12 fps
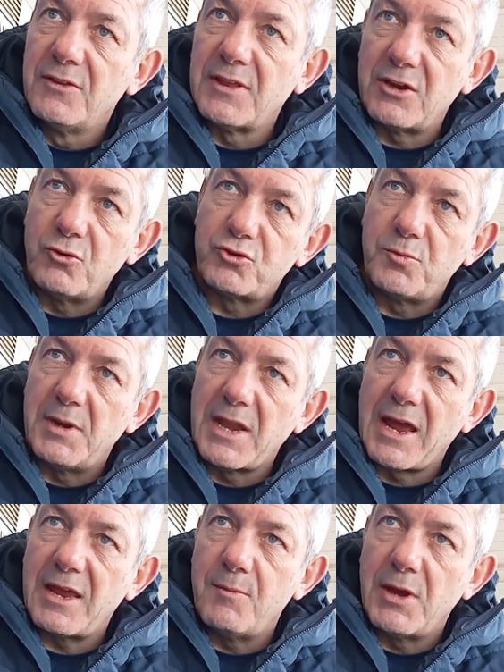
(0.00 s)
That used to be
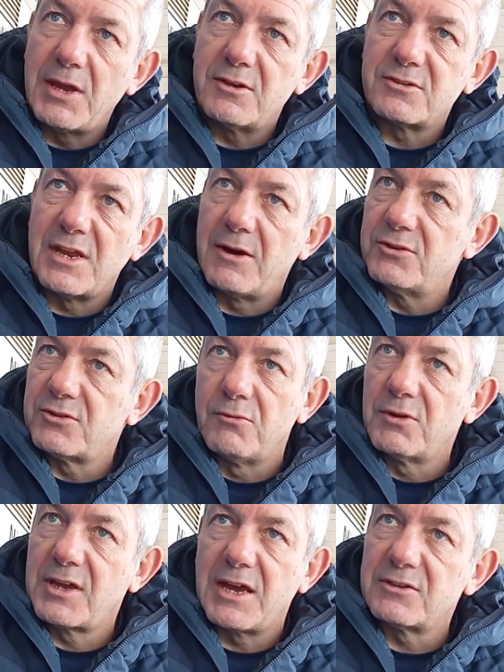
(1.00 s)
90 metres, now it's
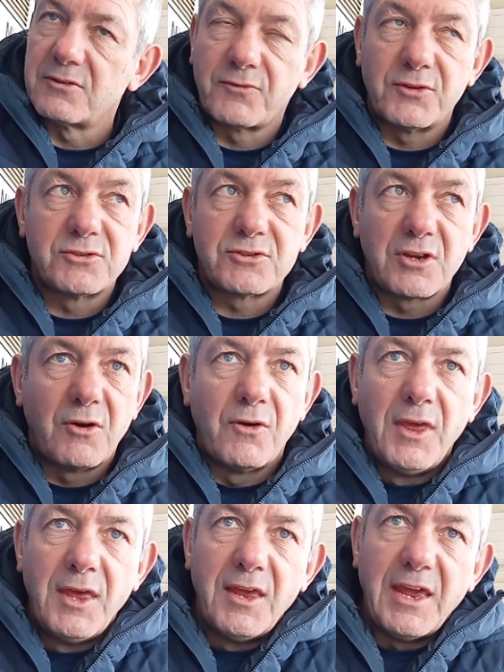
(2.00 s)
only Castleford. So
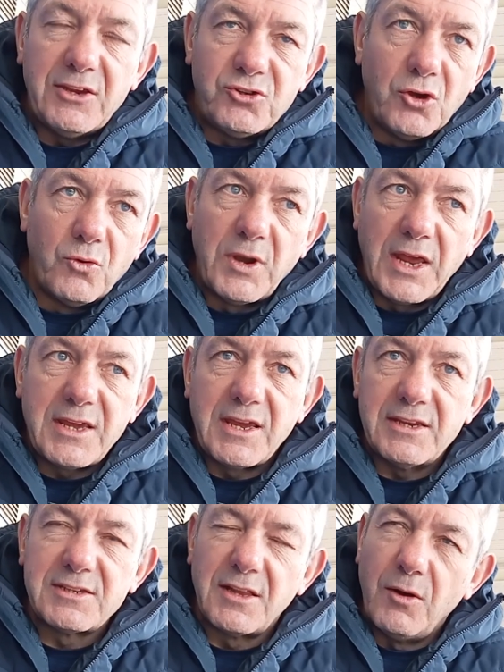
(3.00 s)
it's unique,
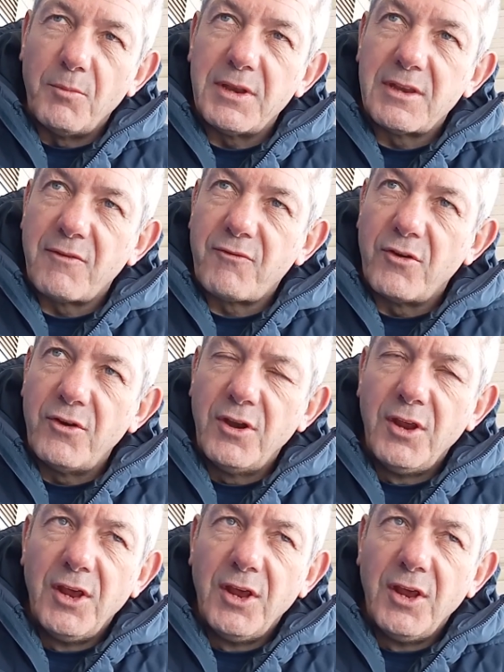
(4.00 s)
it's a little bit different.